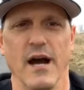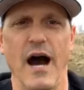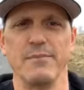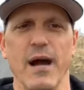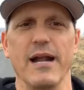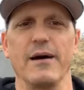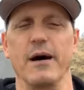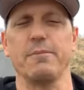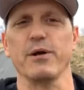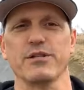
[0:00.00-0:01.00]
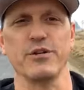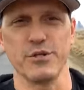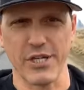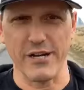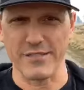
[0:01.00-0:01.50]
I'm not a person who
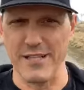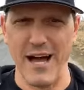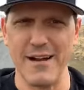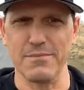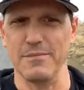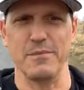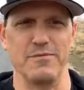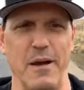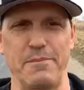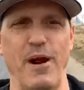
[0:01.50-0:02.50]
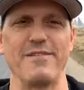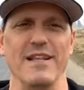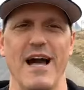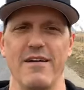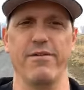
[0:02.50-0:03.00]
shares a lot of my private
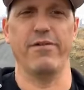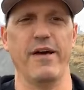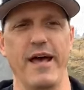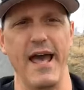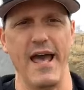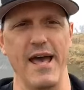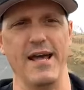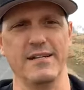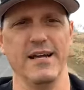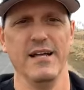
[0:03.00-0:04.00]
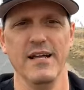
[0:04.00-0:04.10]
life, and